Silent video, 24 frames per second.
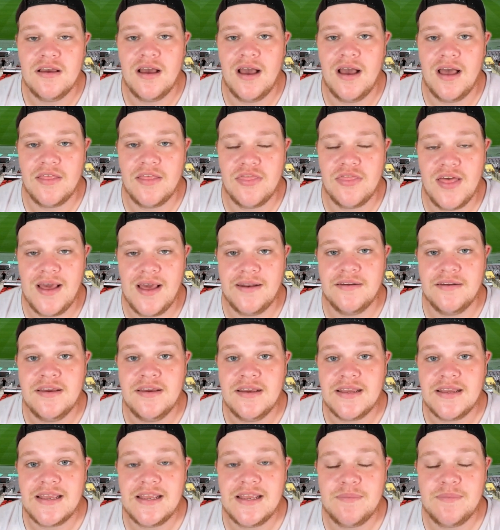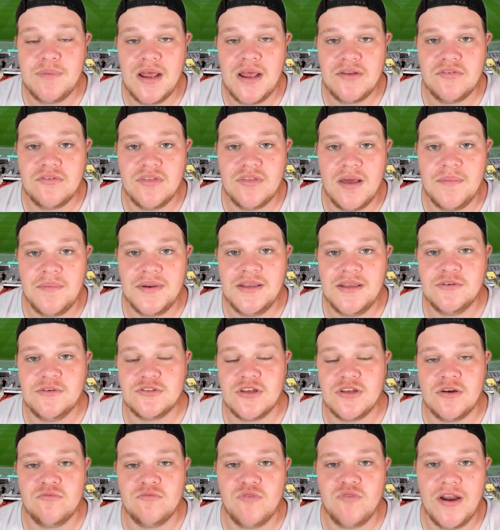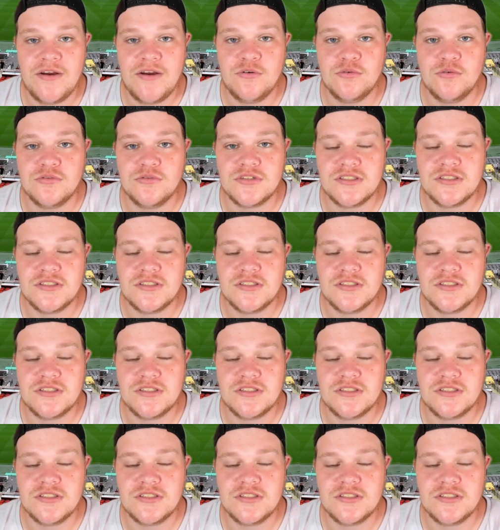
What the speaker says: Then he played for them, and he was a record